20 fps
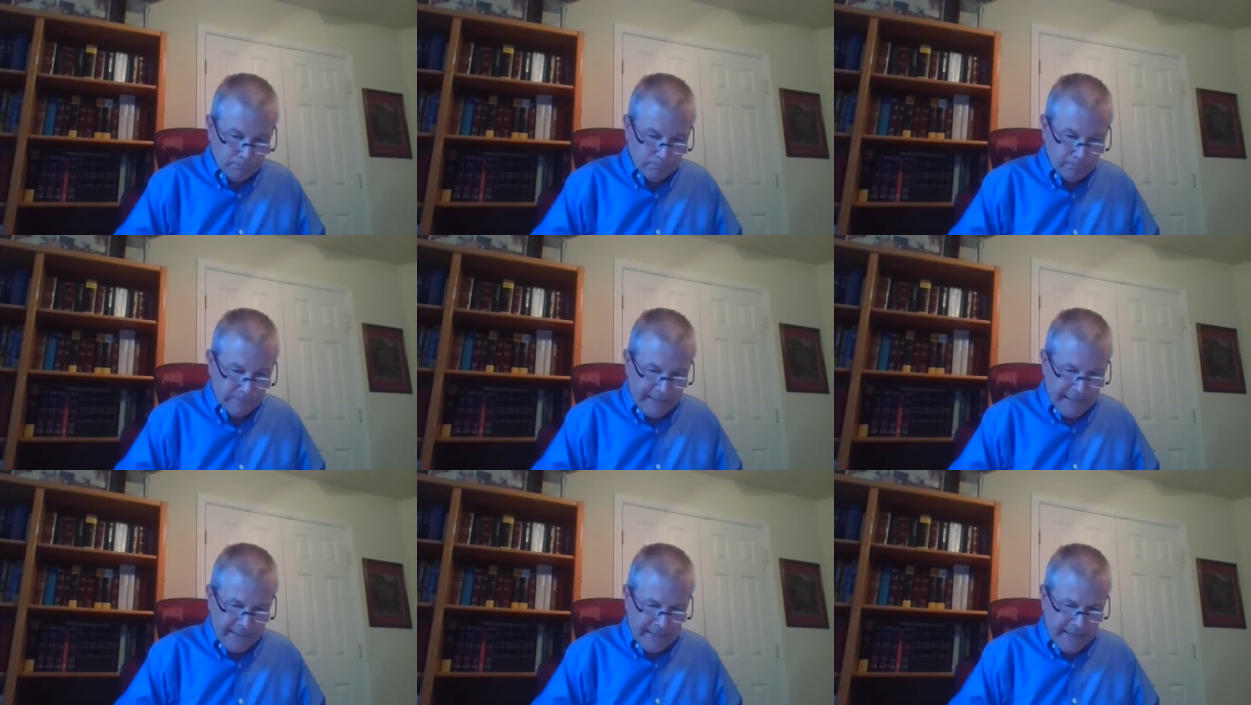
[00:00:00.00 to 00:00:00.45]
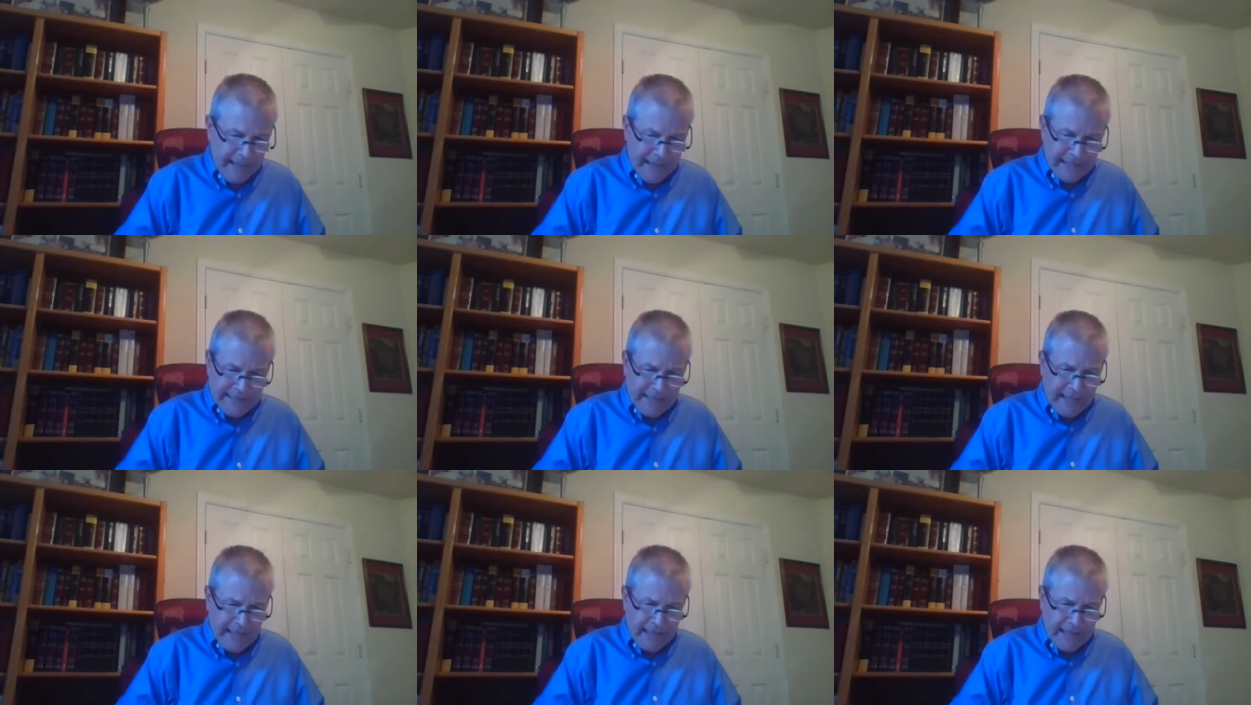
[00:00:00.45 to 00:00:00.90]
in
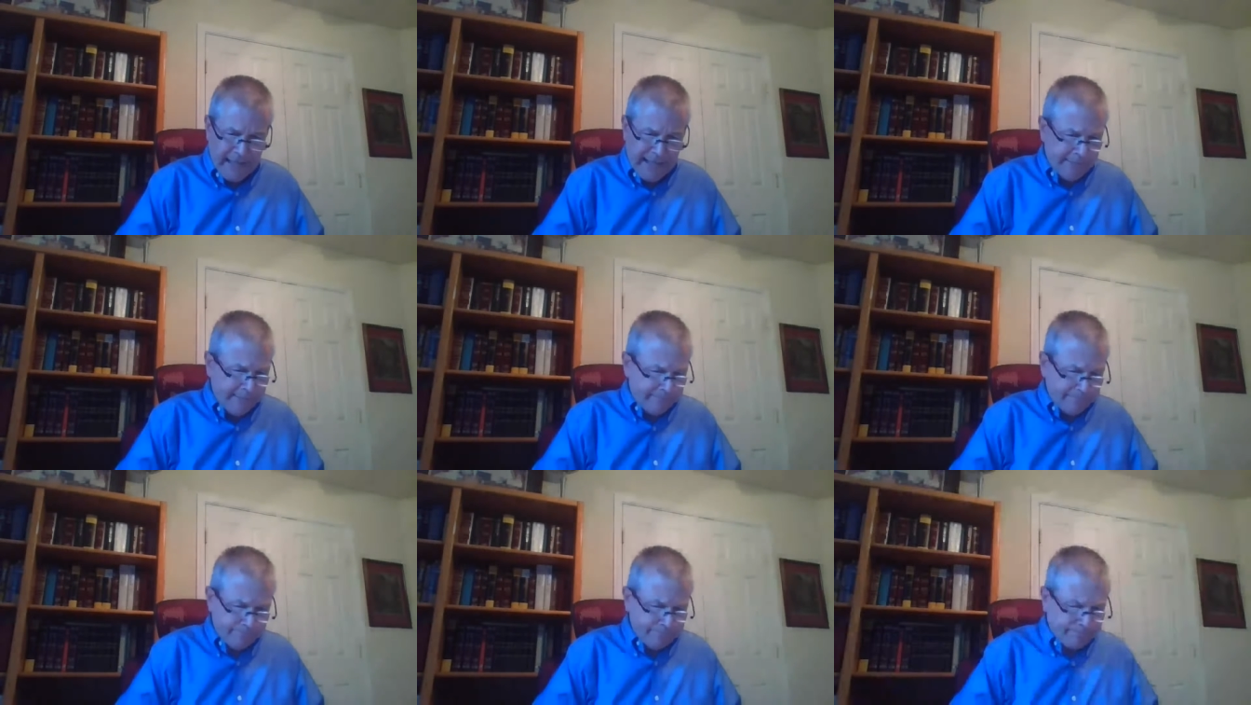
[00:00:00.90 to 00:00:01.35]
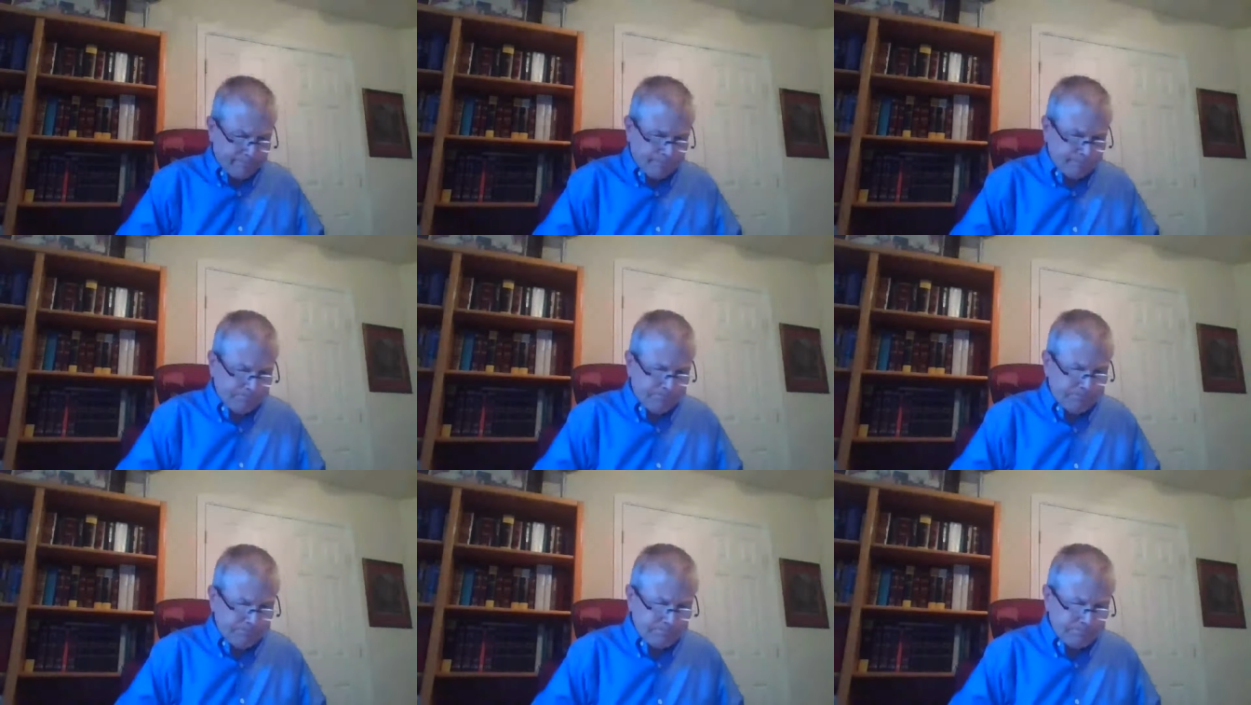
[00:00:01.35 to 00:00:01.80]
that day.
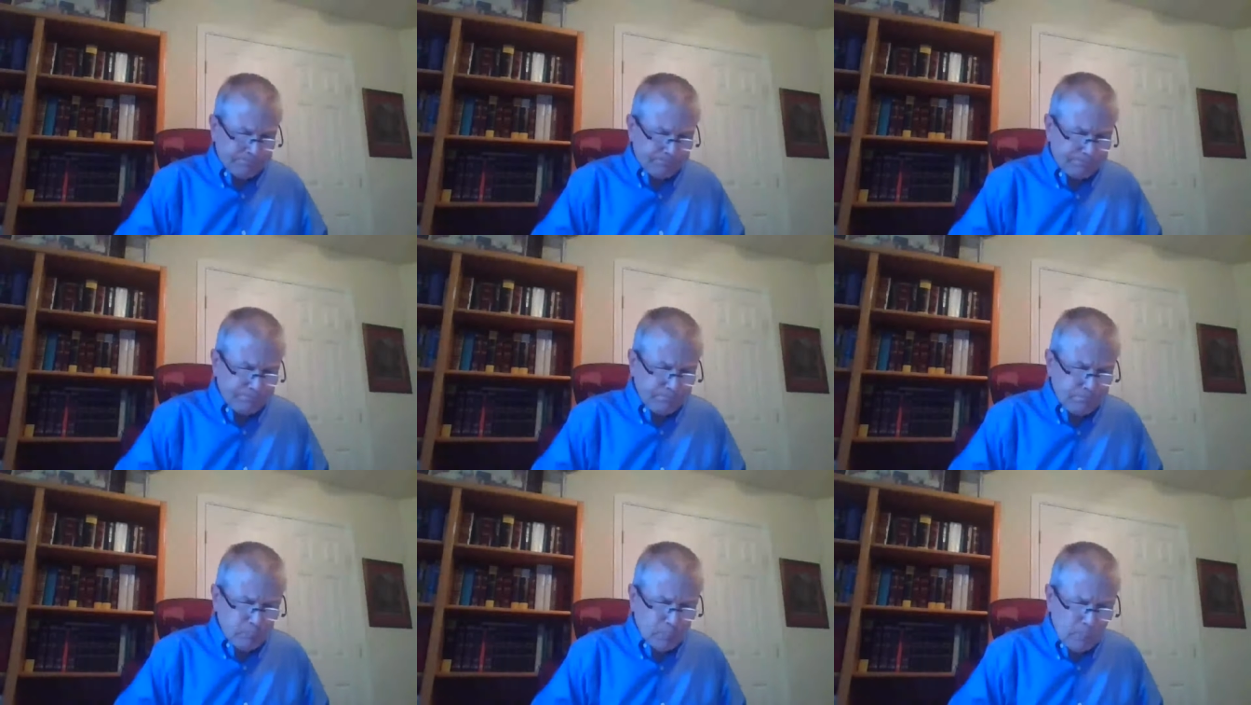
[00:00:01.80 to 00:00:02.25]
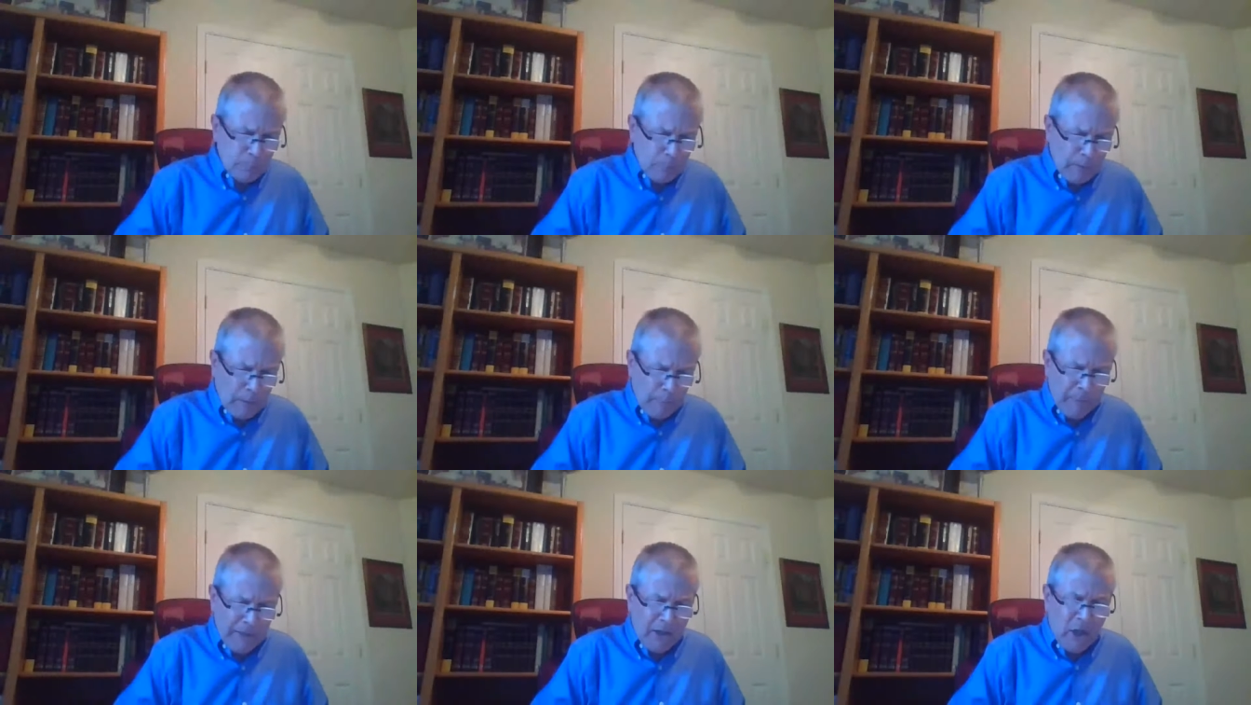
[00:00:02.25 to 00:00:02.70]

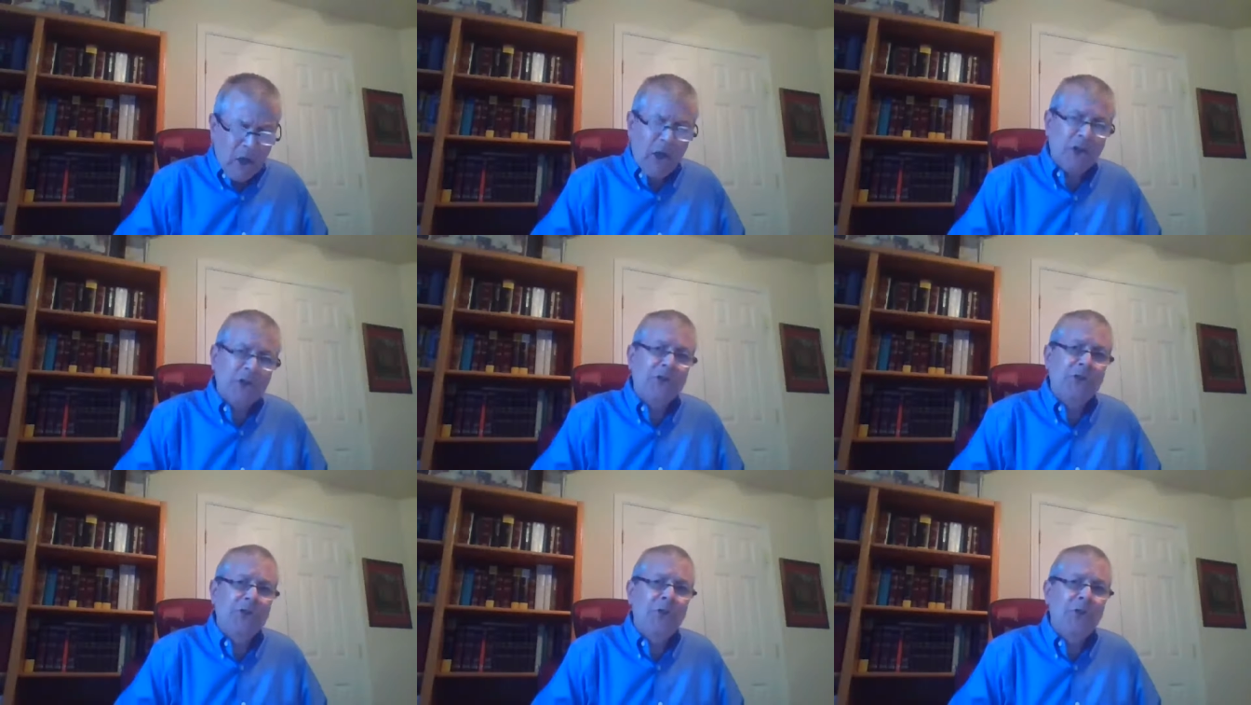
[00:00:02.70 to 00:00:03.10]
Because